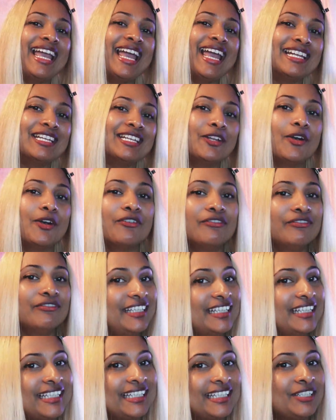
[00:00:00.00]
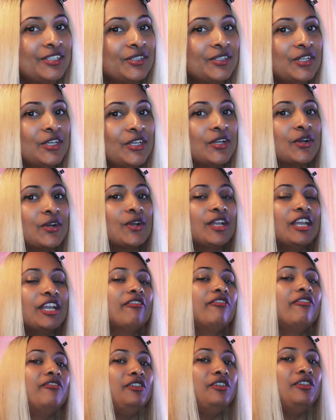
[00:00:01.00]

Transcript: end of this studio. If